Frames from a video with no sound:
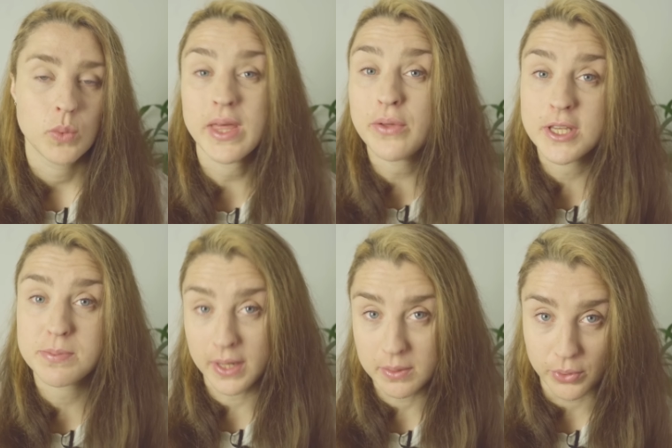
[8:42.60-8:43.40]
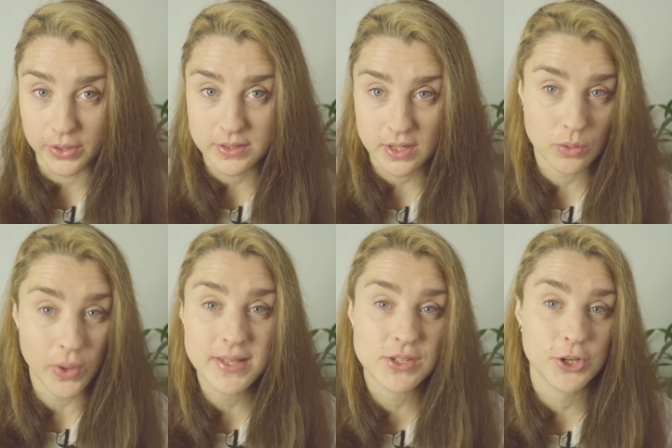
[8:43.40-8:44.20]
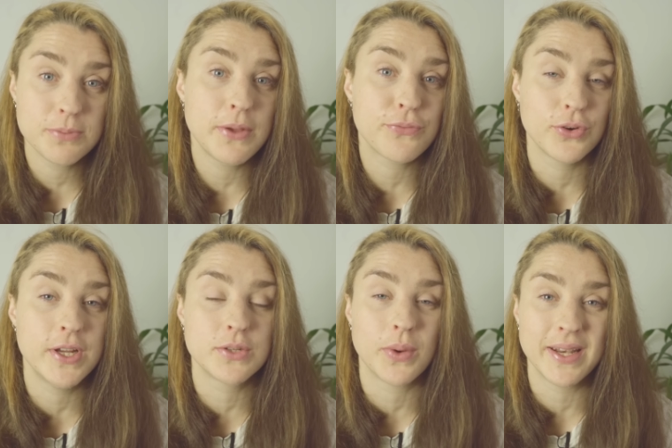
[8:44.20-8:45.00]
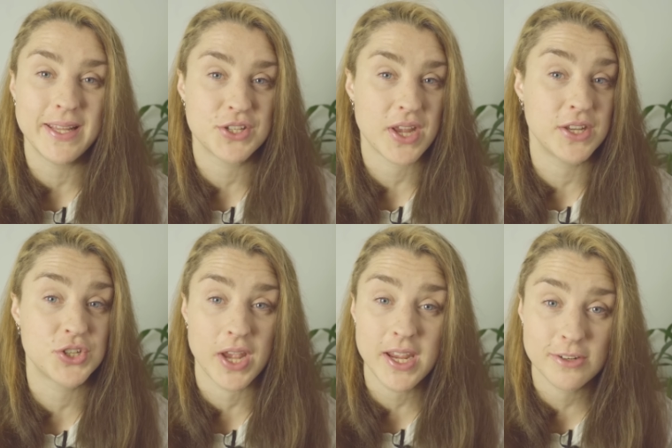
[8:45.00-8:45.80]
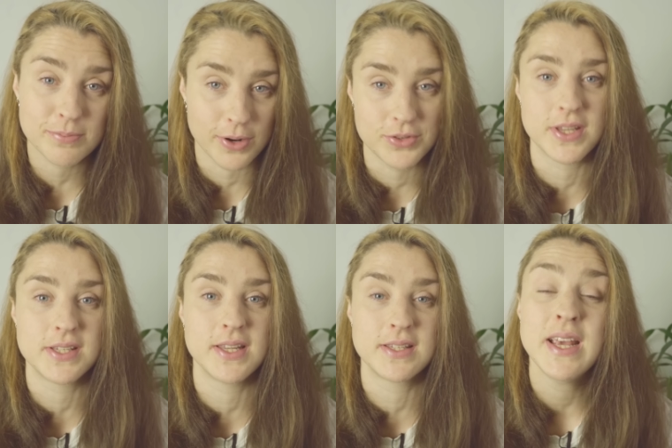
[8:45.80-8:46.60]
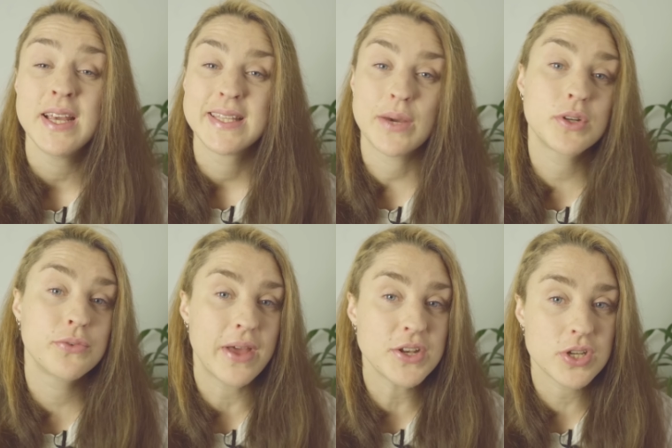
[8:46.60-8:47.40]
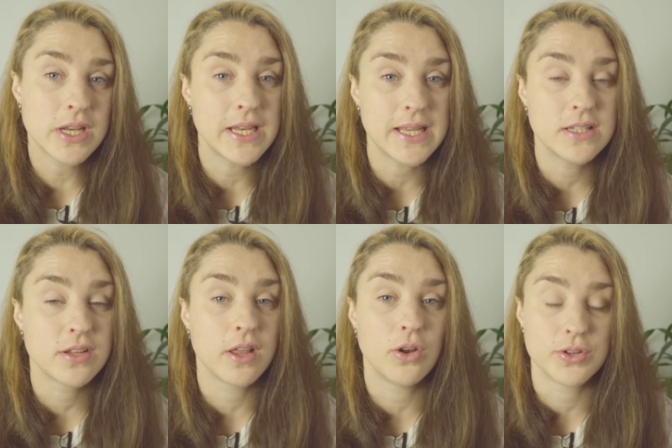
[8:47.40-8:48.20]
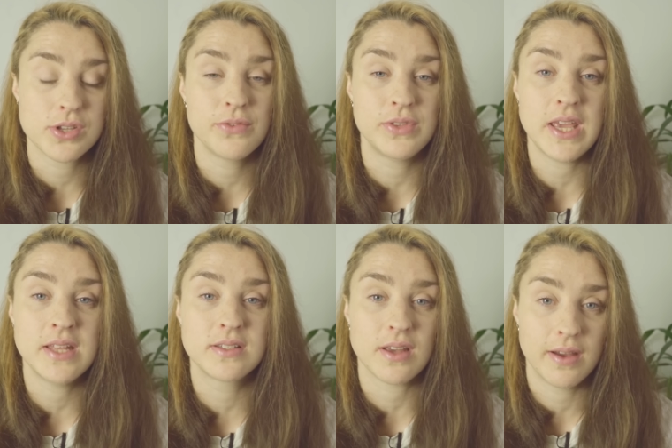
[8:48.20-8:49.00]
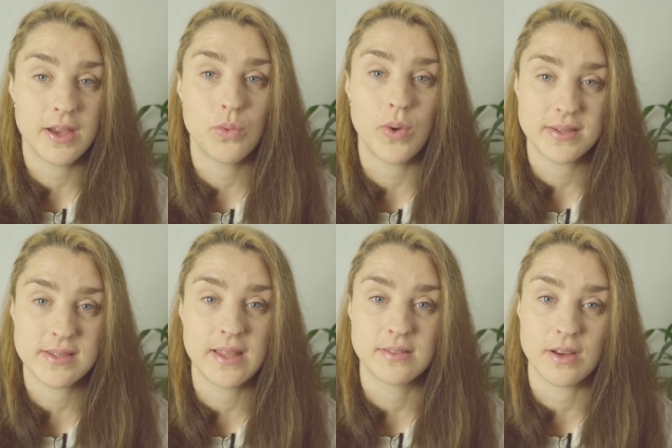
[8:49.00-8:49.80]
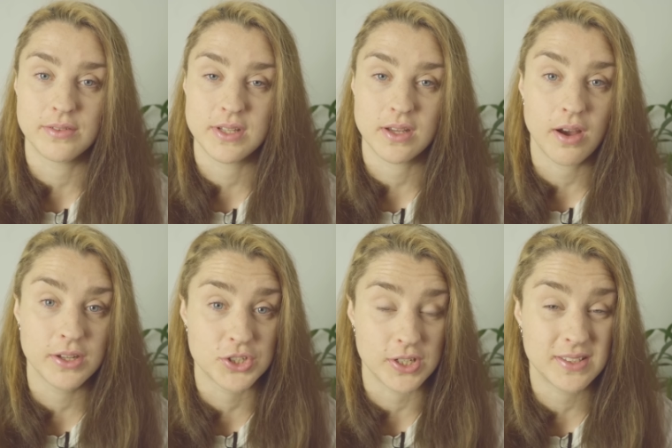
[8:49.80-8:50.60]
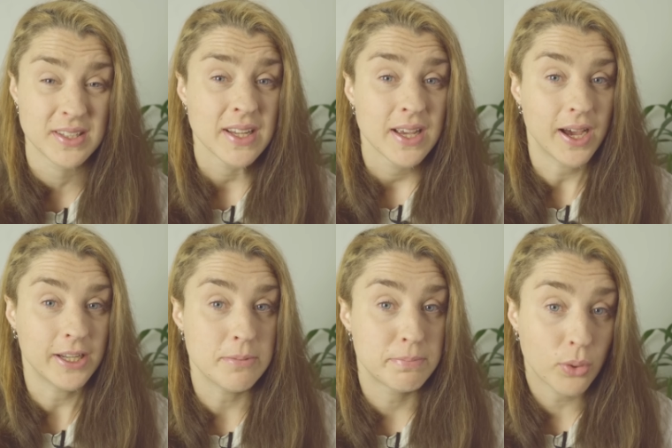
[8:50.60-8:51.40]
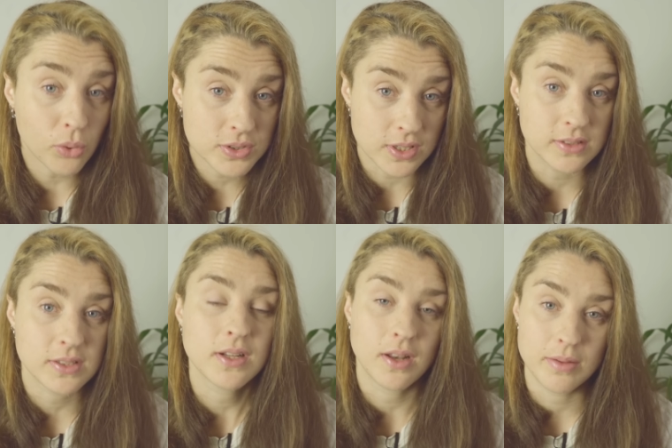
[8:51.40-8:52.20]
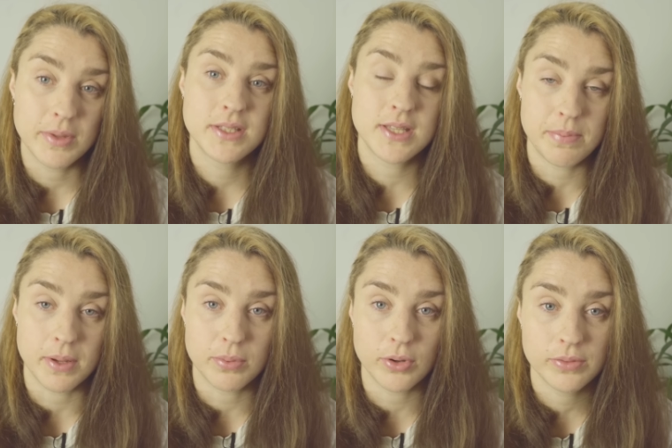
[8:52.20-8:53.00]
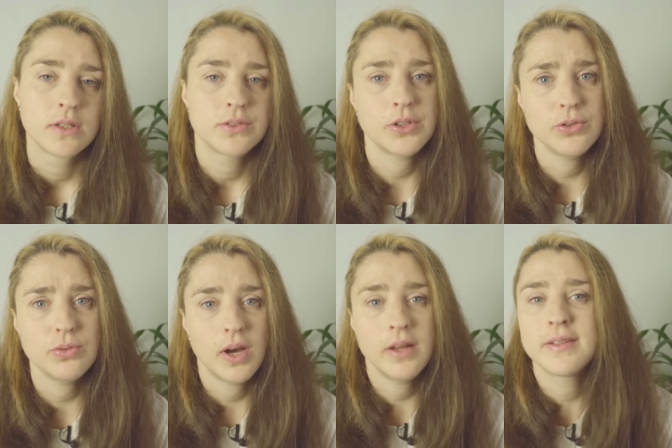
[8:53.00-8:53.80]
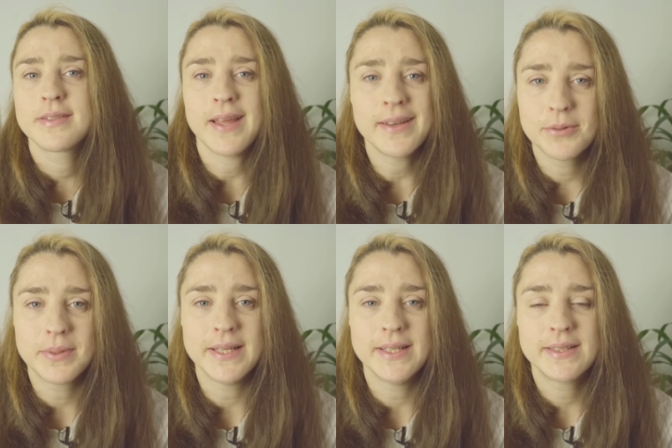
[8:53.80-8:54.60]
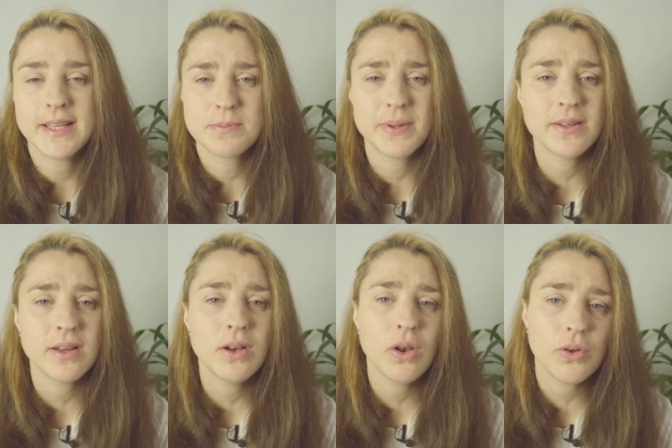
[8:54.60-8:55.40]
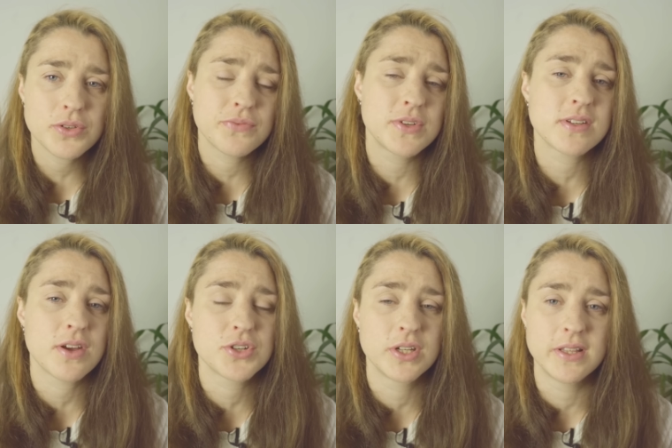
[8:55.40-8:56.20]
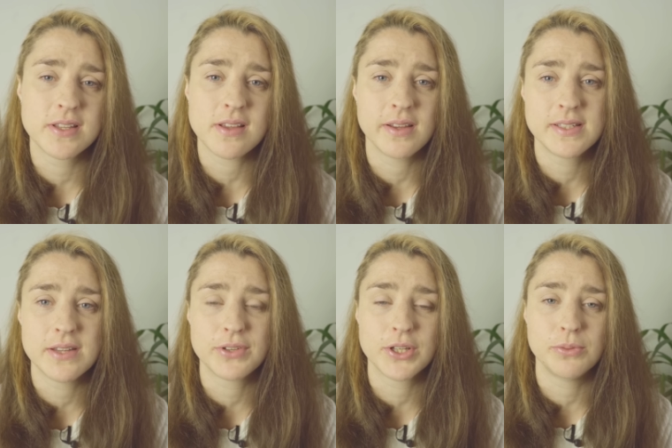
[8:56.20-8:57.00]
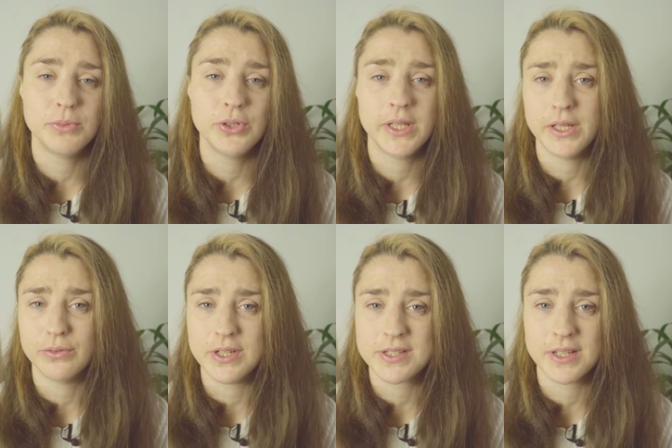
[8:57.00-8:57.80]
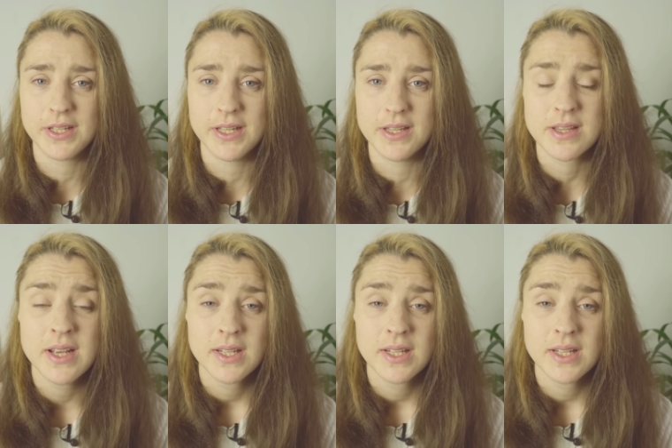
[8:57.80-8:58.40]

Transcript: Without these pinning points, Thwaites could be free to unleash a chain of processes that would eventually lead to the loss of the entire West Antarctic ice sheet, an important climate tipping point. So, understandably, there's been a lot of discussion in the scientific community in recent years